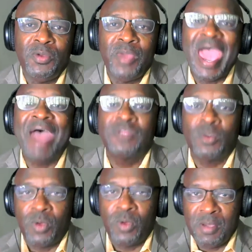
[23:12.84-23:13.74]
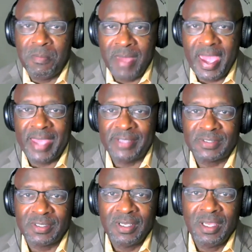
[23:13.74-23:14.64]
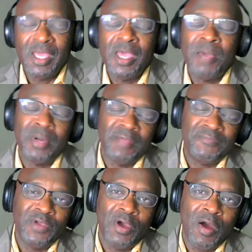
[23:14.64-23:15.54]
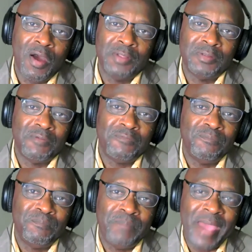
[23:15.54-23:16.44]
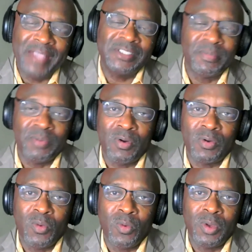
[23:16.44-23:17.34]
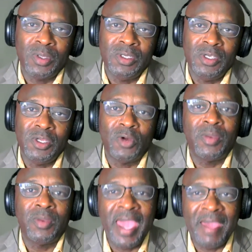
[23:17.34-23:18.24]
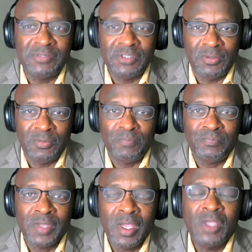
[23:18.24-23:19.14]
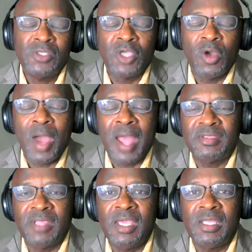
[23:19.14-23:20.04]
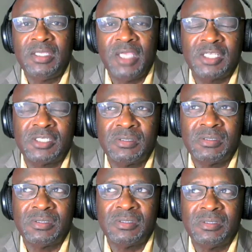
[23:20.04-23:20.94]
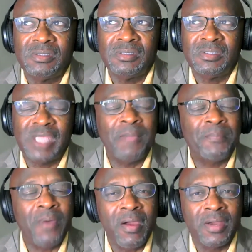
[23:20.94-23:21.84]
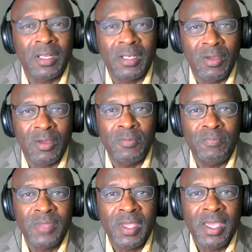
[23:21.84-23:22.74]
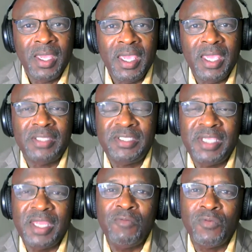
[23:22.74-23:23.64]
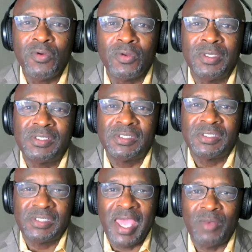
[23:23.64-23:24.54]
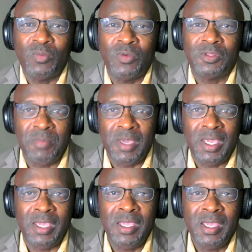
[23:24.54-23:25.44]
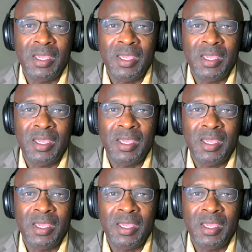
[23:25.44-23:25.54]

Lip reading: have to wear your mask. But if you're on the basketball court, you don't have to. So I think just that part alone, it didn't really set with me